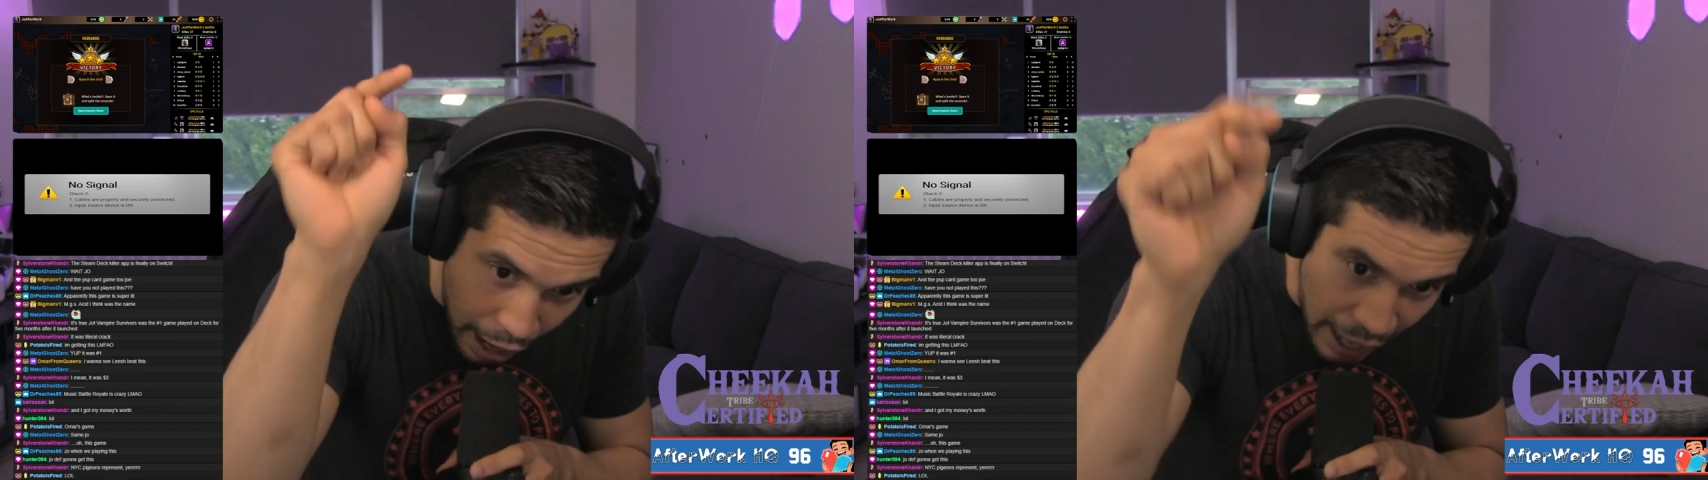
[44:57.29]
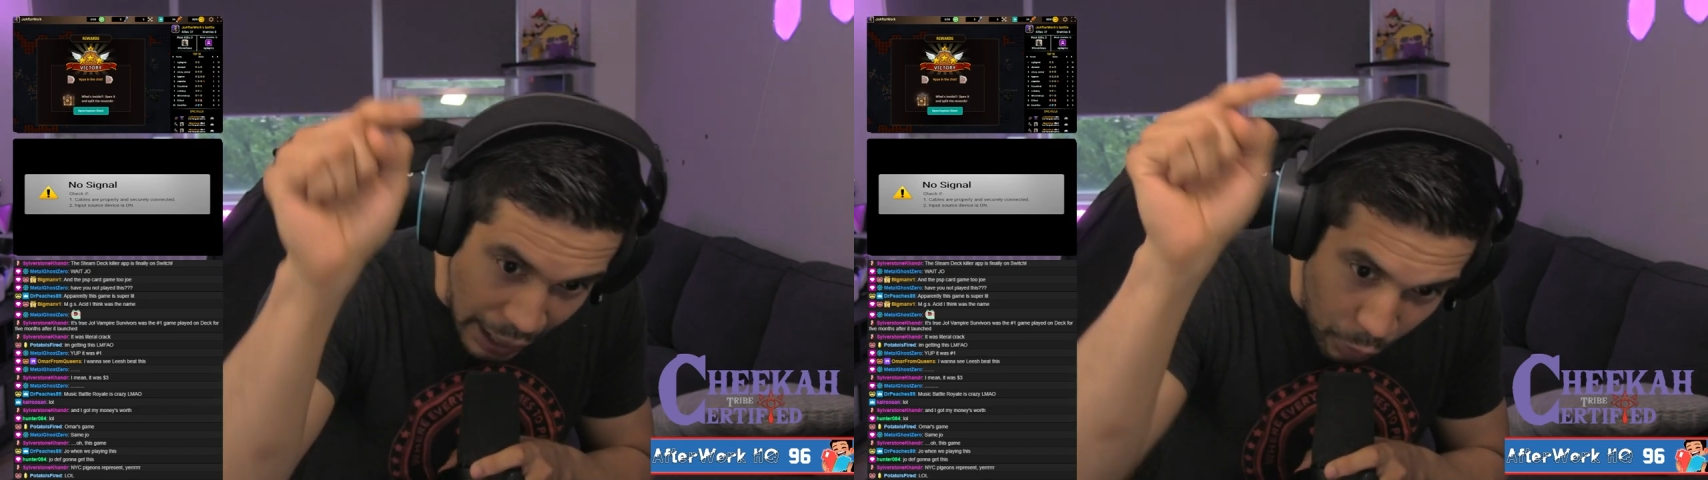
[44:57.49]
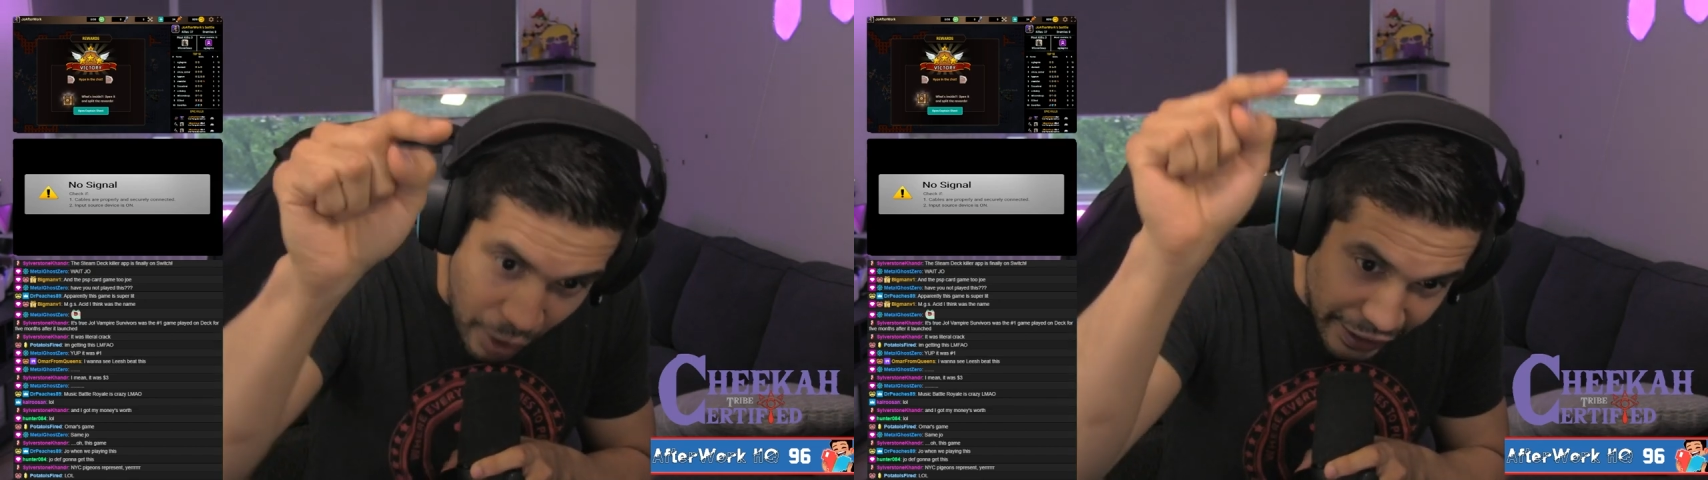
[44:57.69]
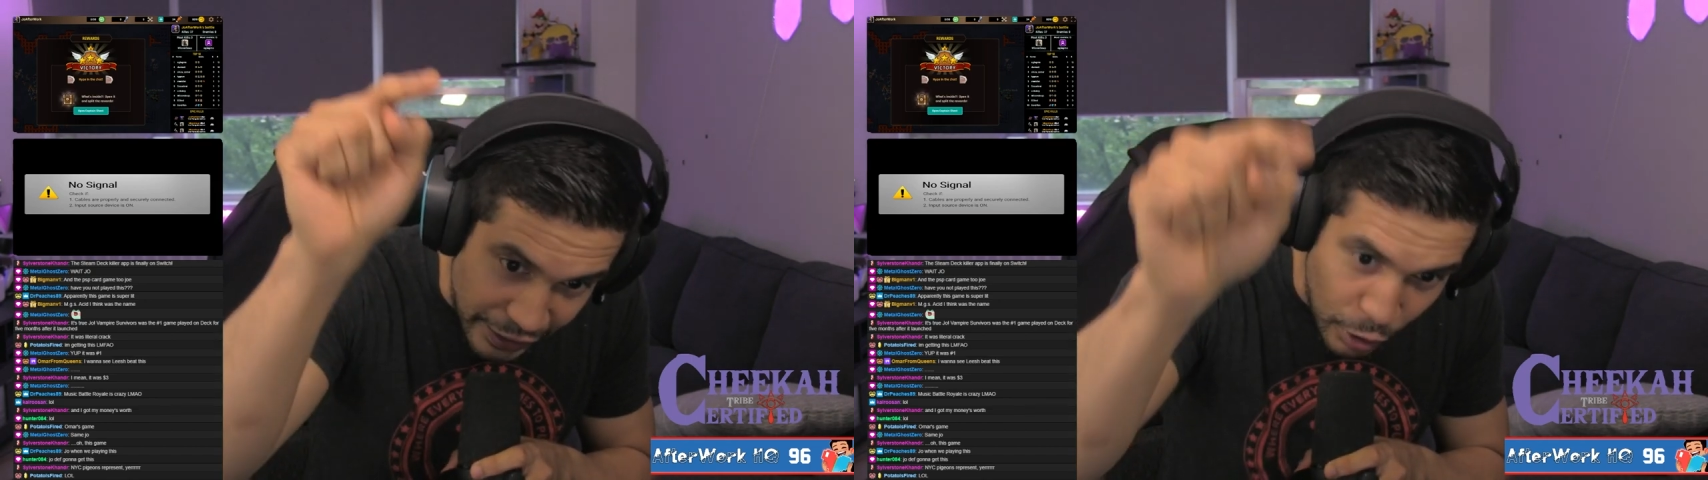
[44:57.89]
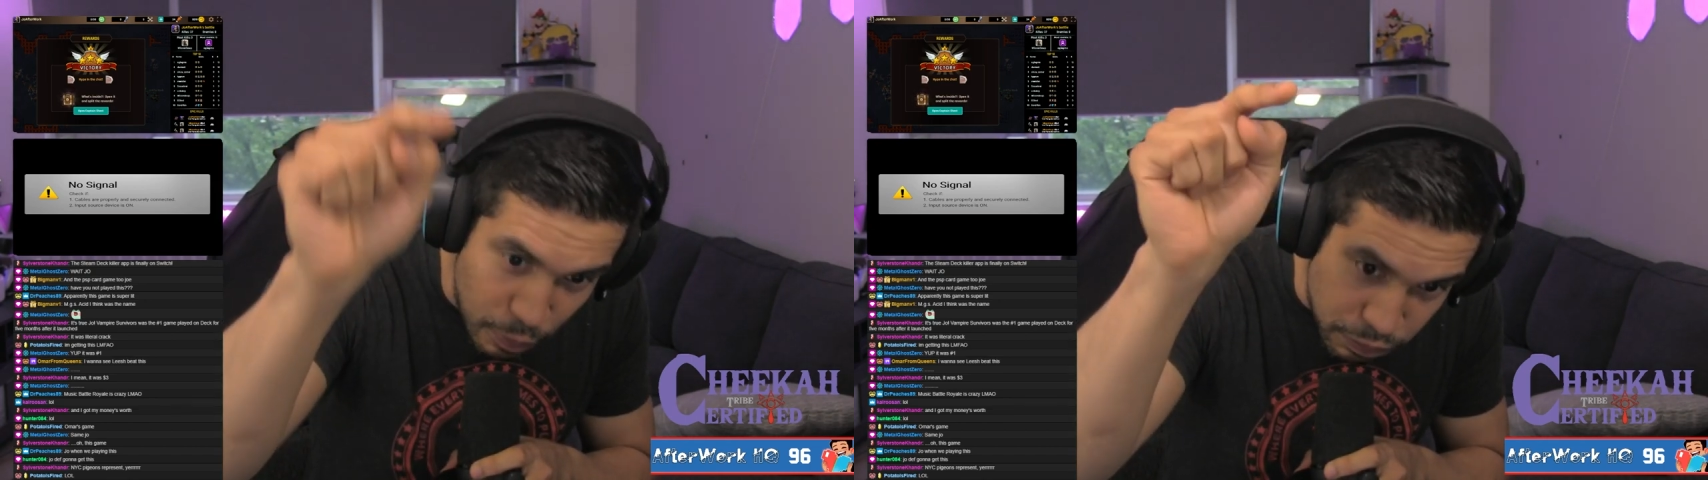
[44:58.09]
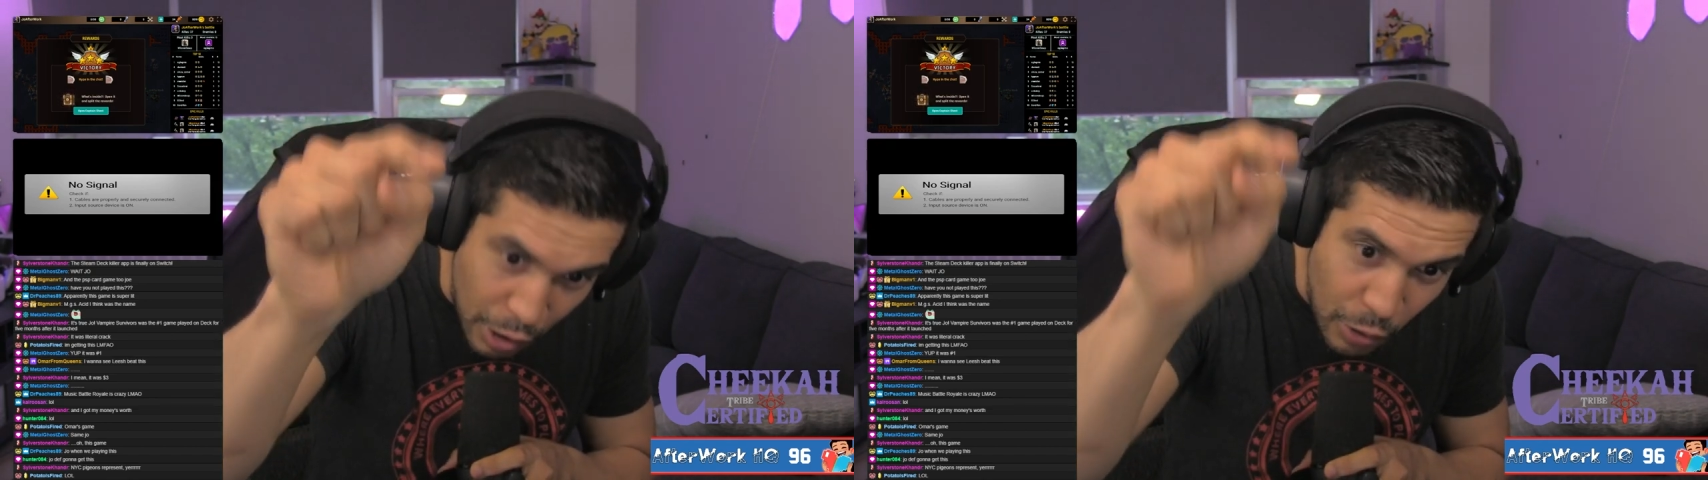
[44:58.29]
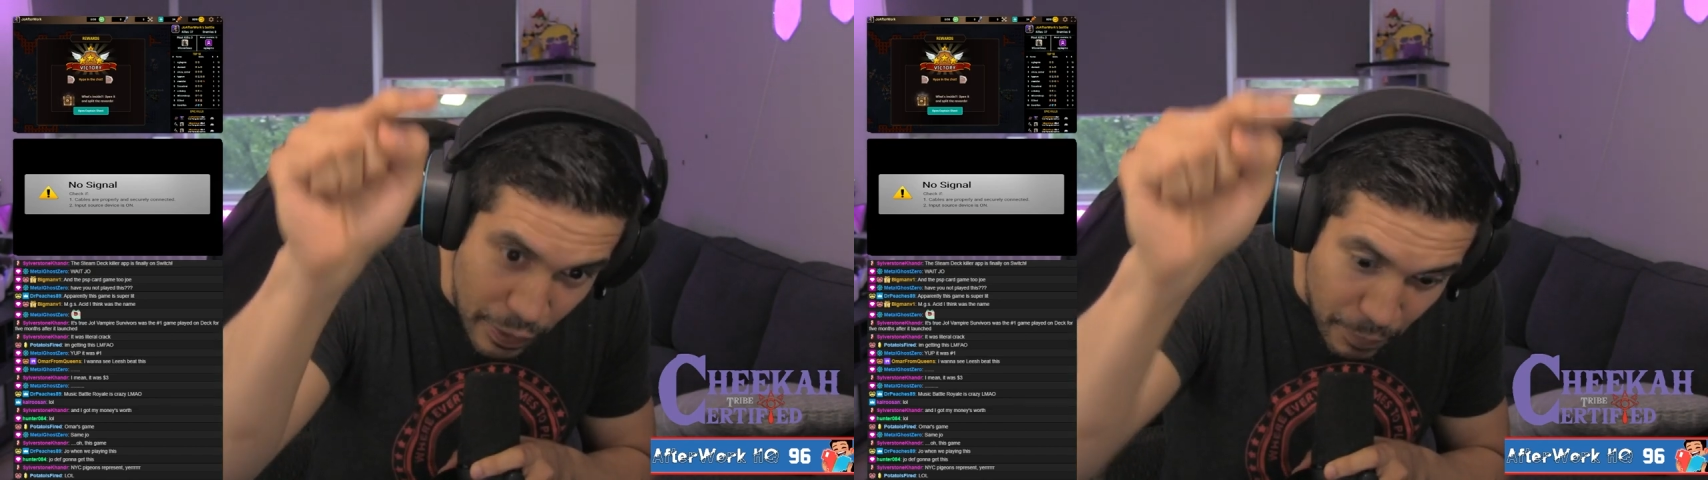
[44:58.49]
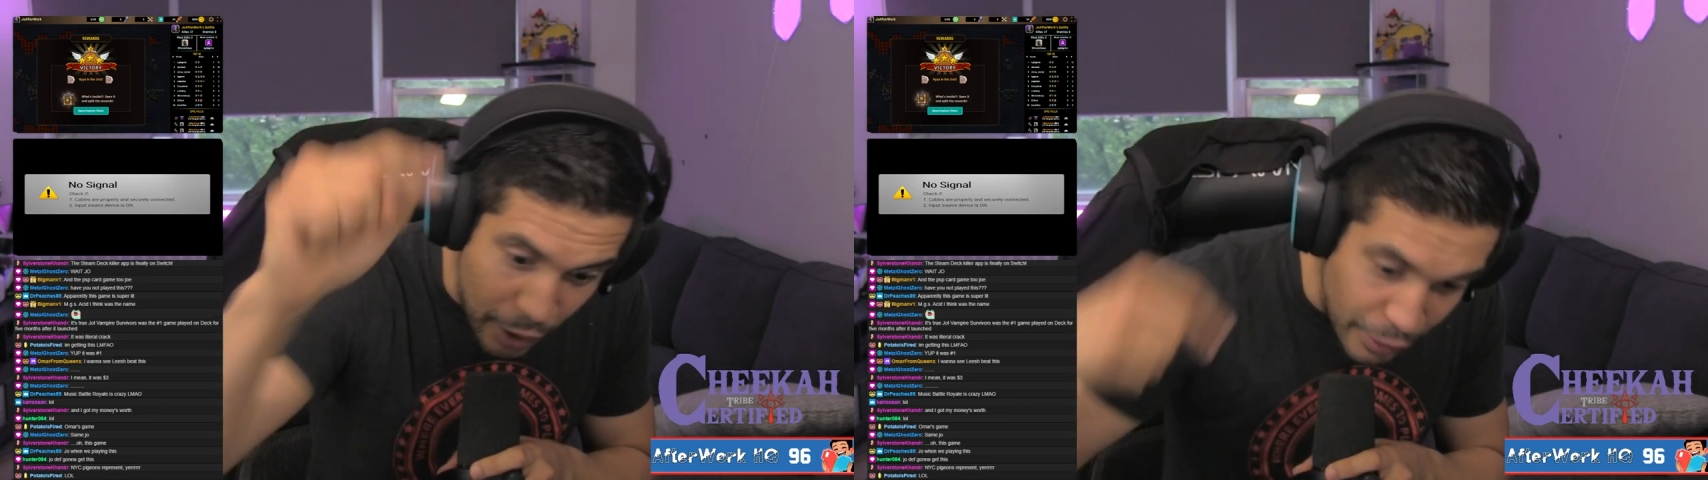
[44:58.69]
I want to go pro
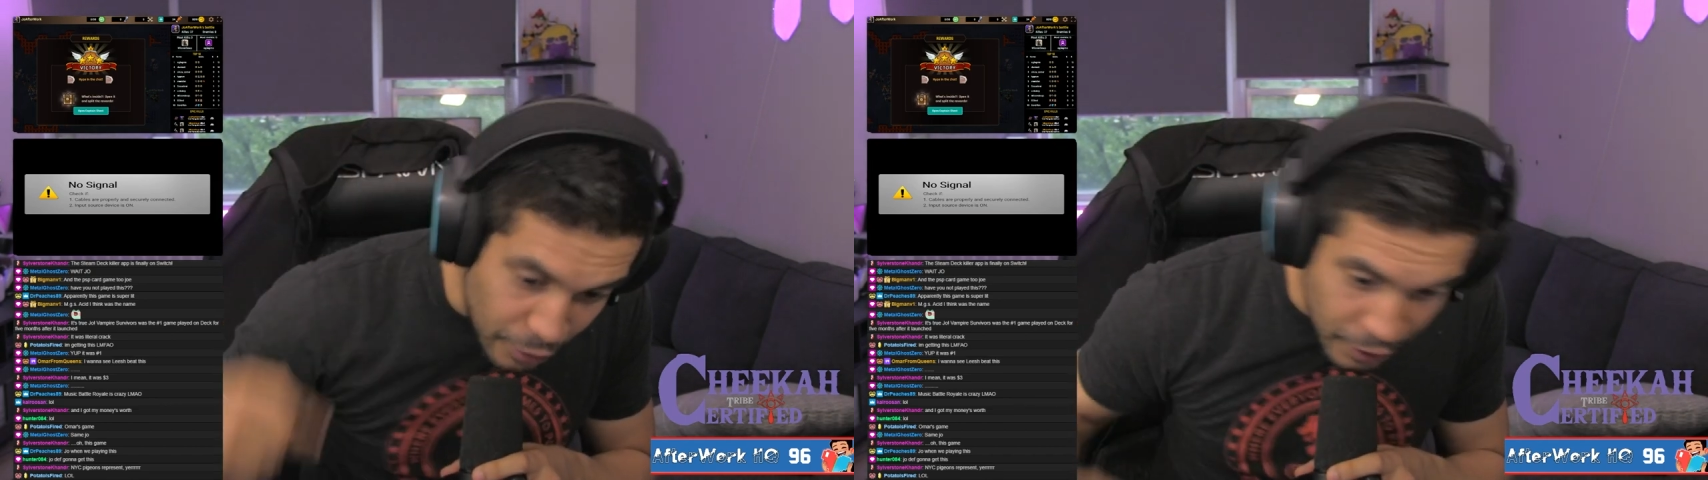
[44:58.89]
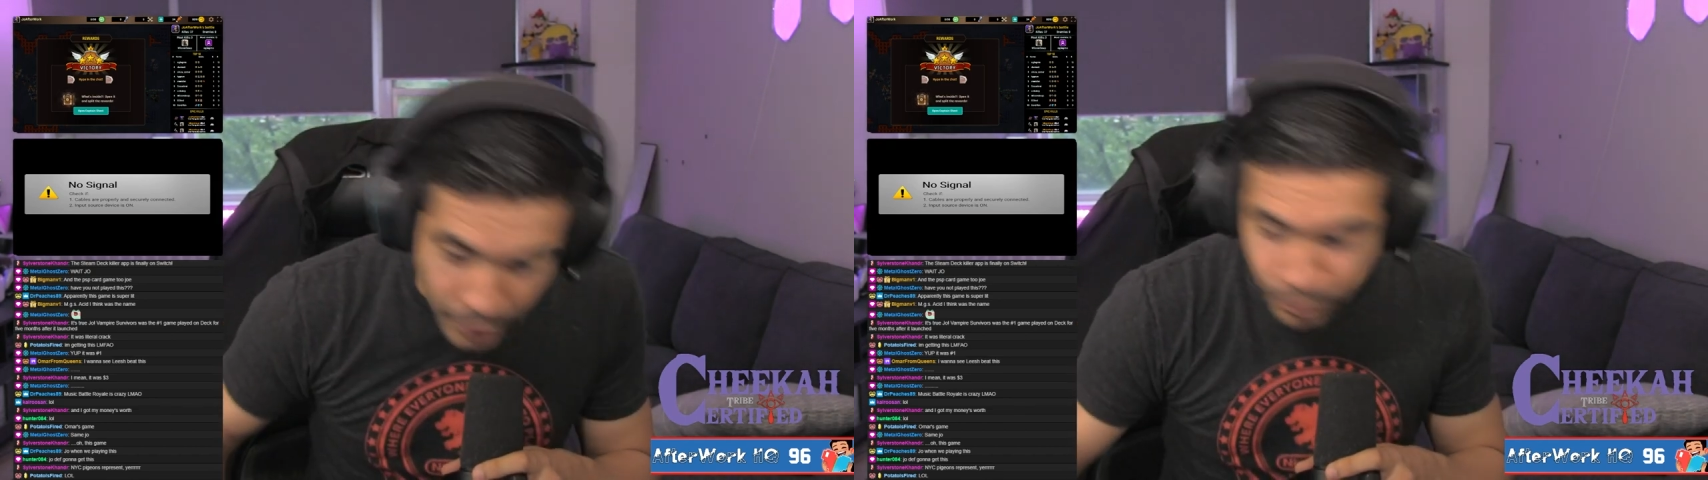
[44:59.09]
in Mario Kart.